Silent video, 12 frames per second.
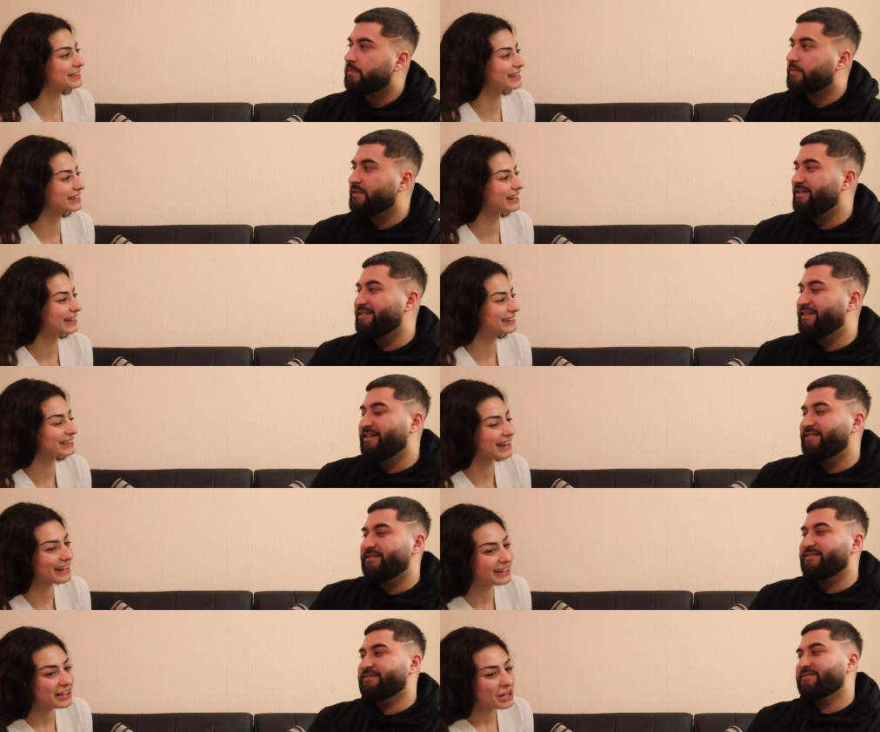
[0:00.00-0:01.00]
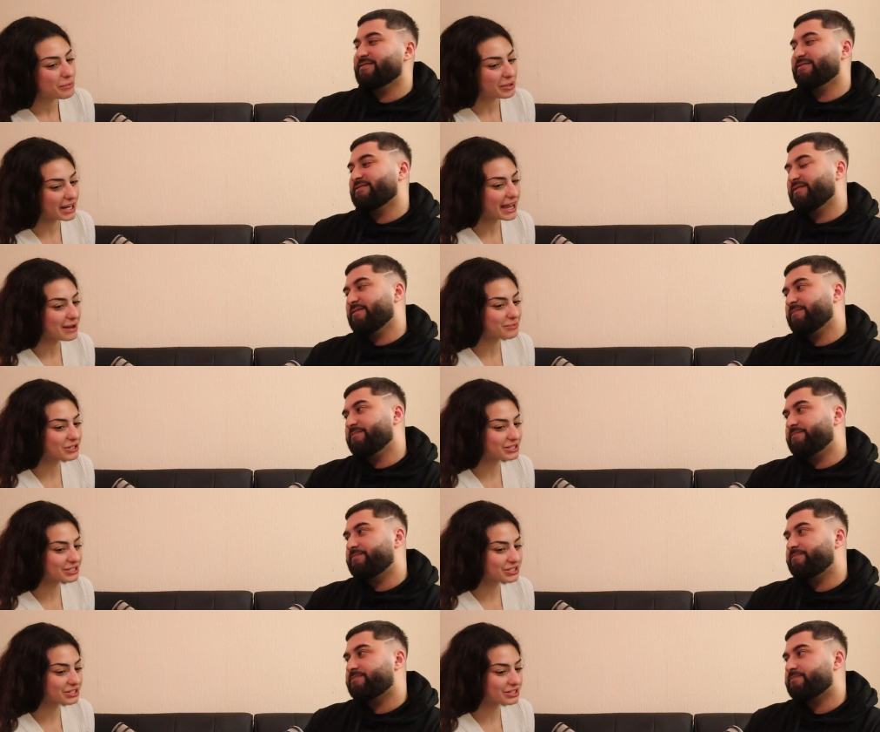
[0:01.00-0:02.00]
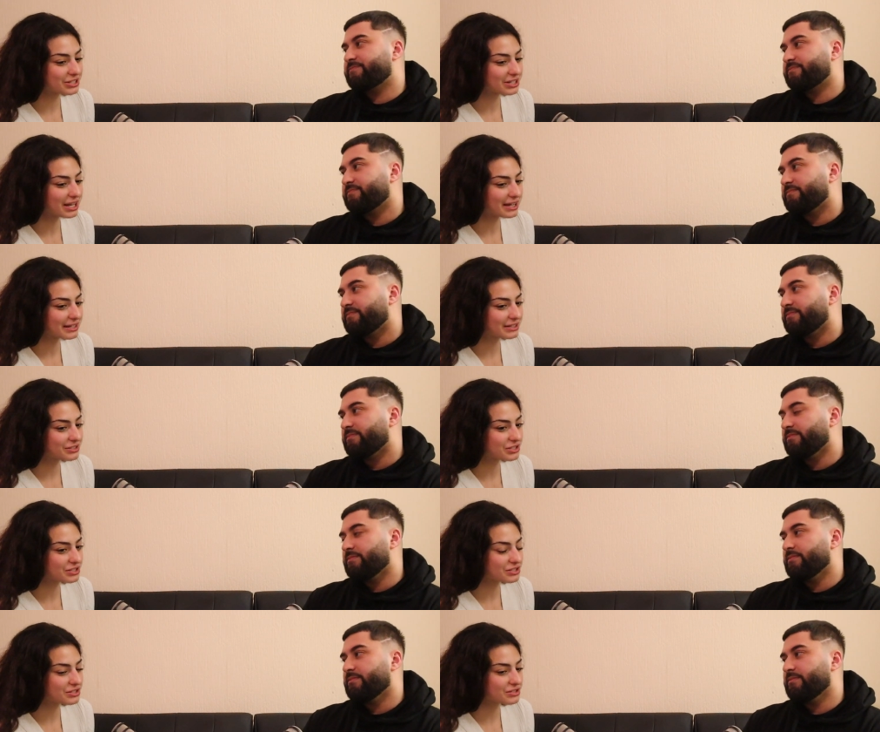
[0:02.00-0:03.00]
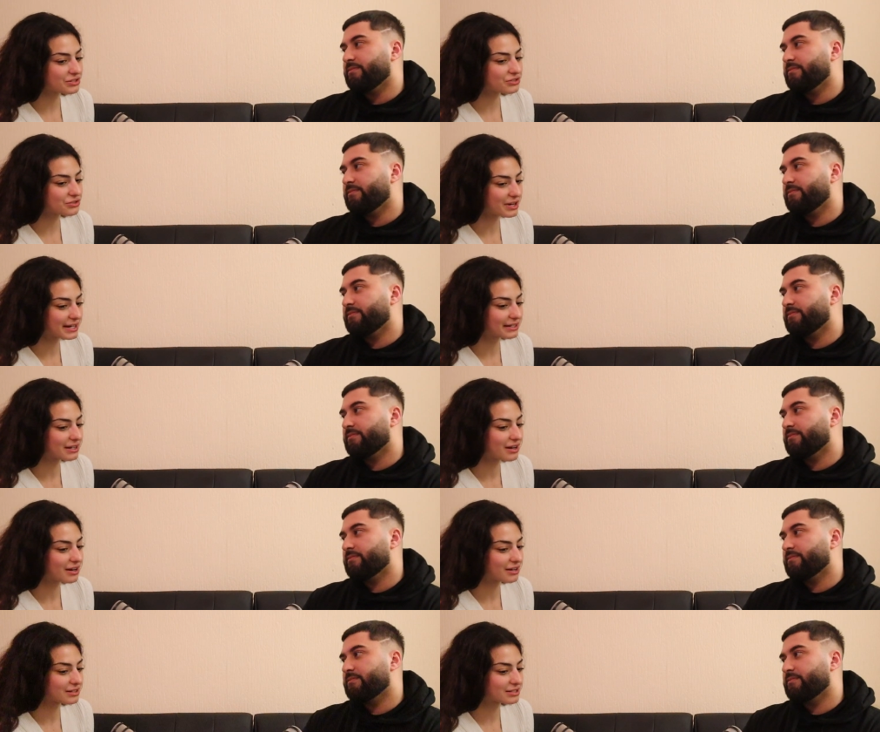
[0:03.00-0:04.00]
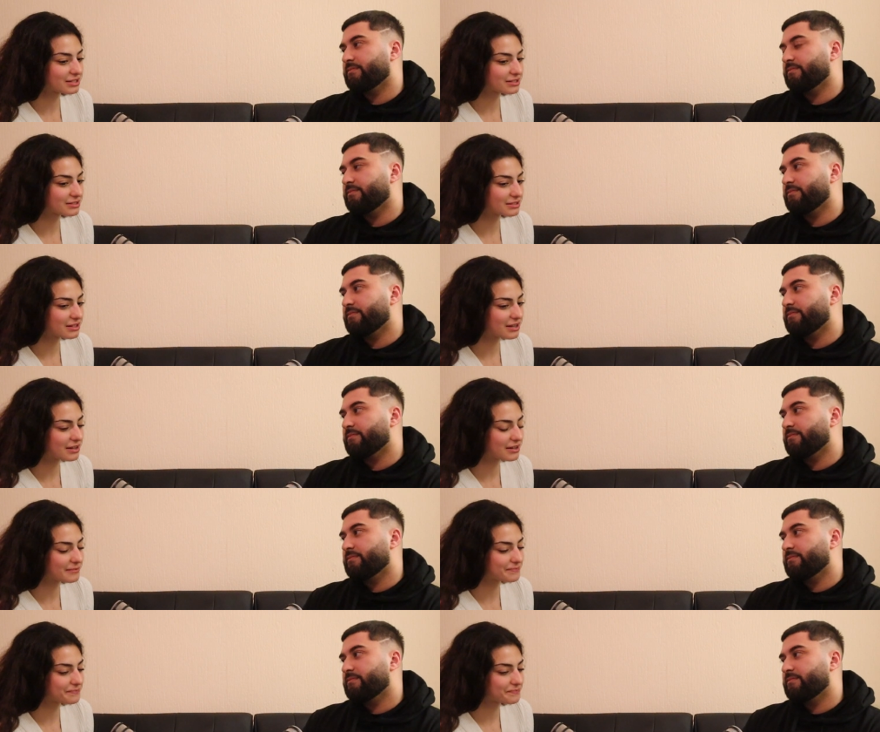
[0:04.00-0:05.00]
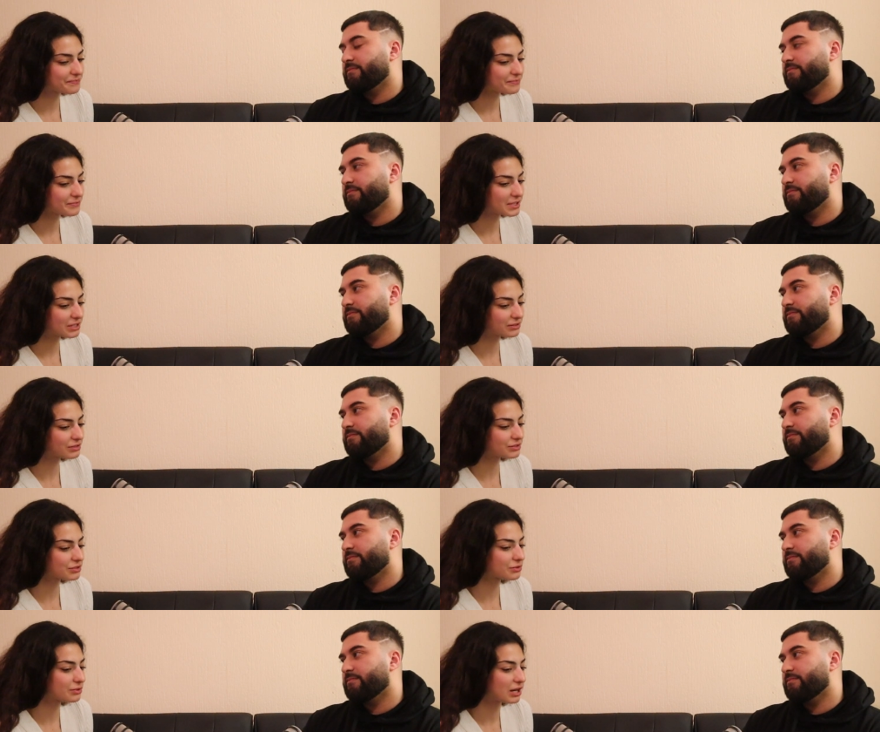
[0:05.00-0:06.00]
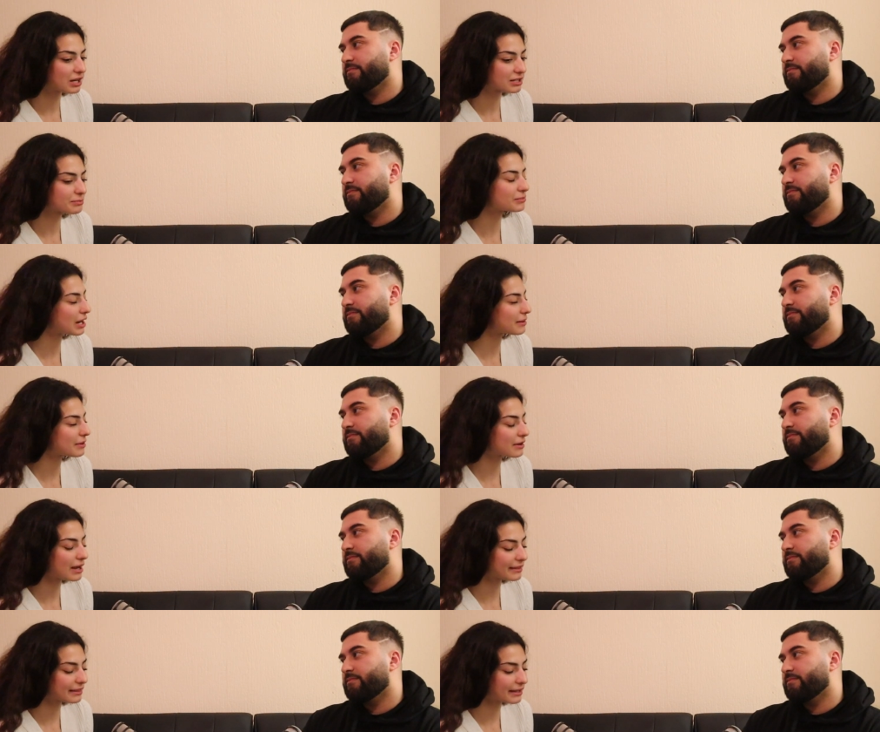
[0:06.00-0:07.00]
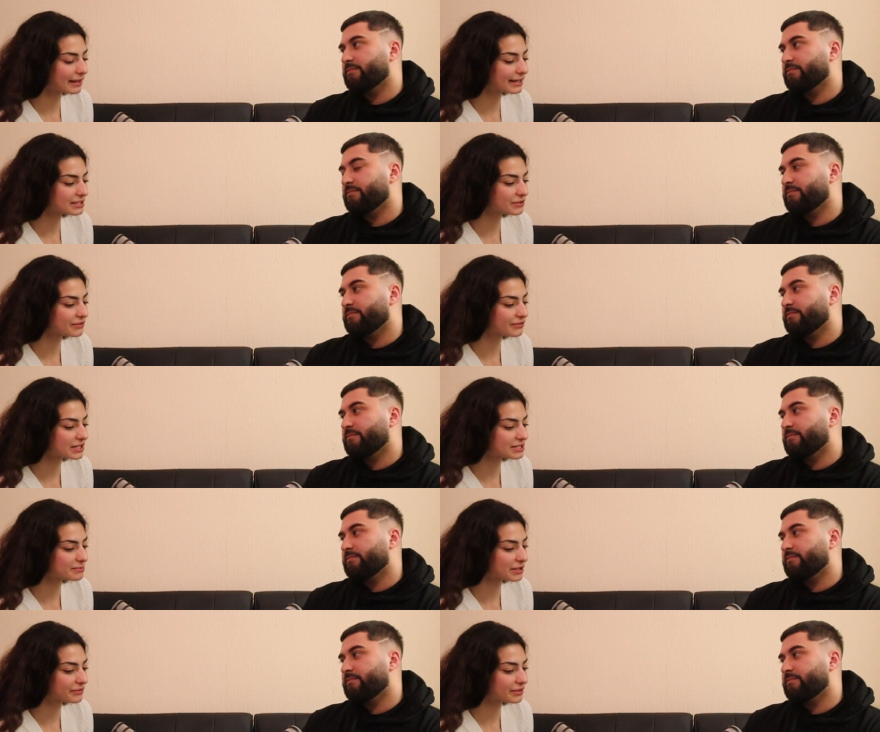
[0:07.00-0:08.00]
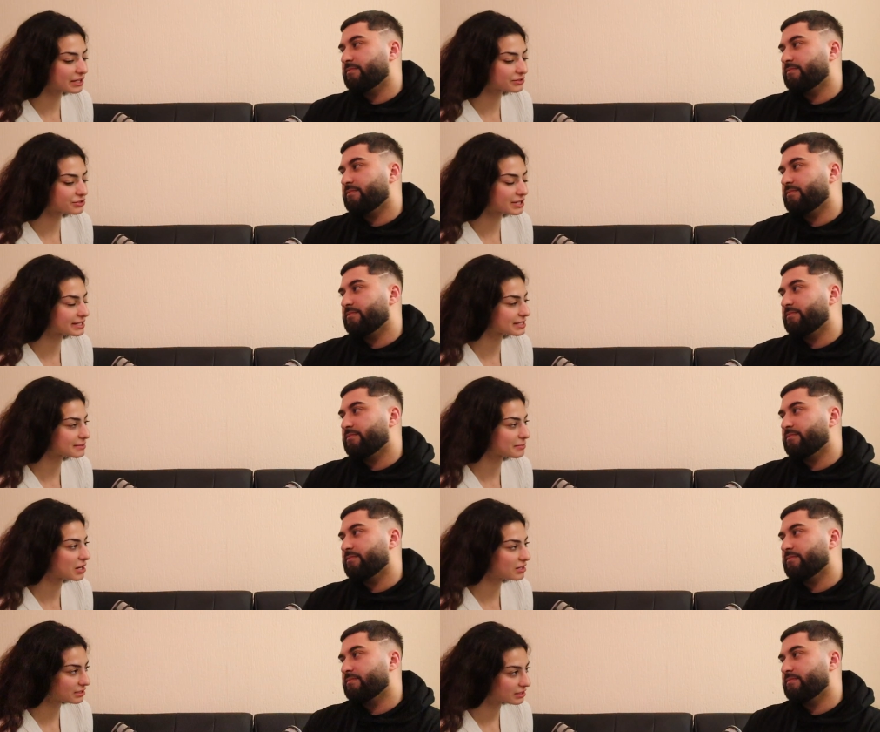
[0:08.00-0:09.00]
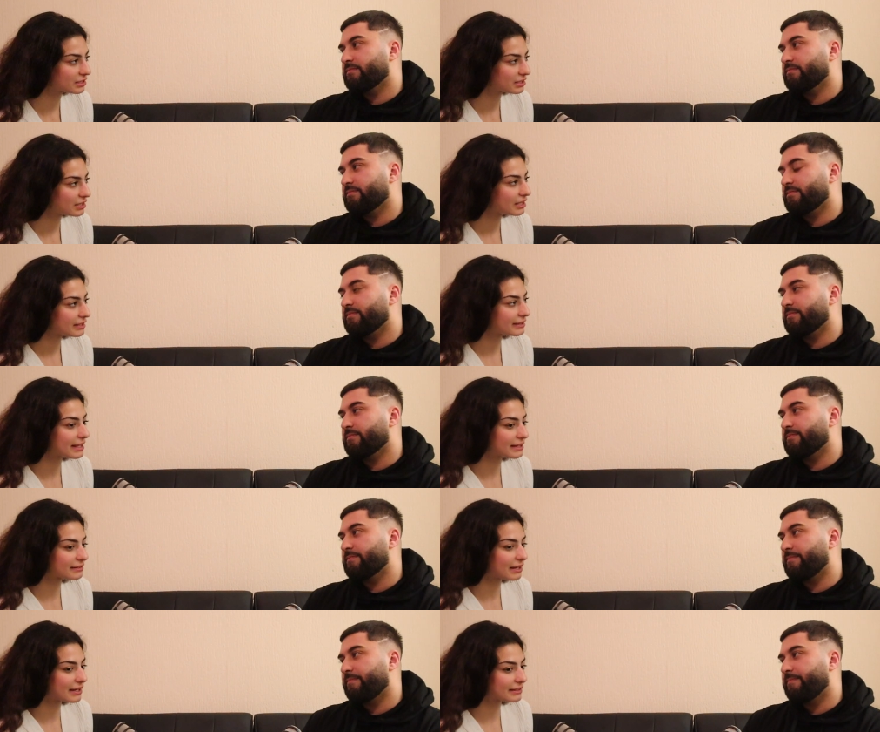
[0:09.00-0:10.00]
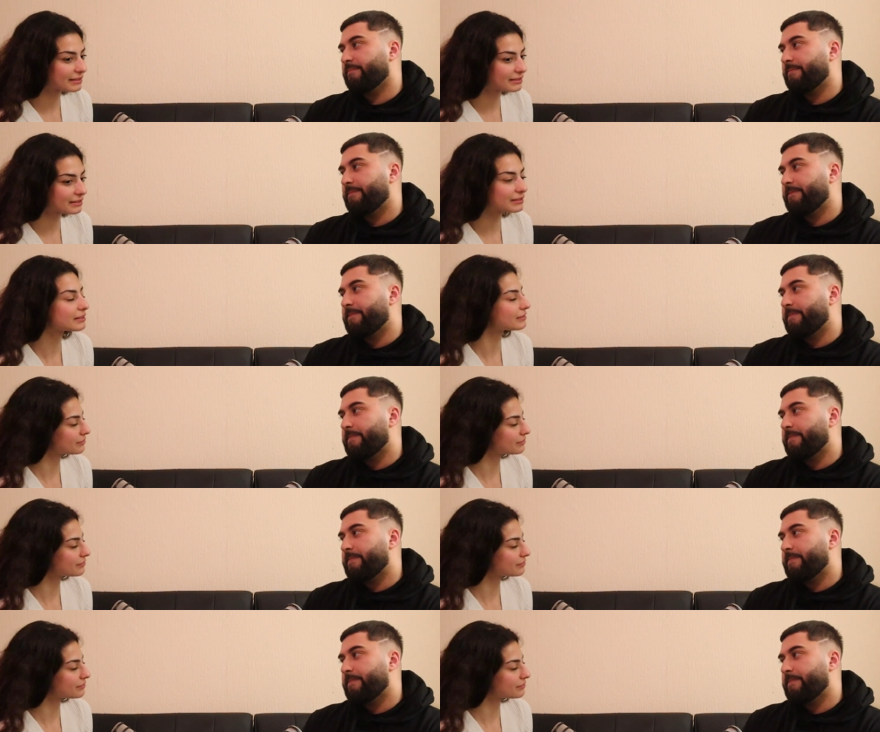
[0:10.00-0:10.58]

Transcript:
Speaker 1: anything like yeah, that yeah. but i am going to like just train hard um not too hard. I I think I guess for the first month I'll train smart. Mm. Then like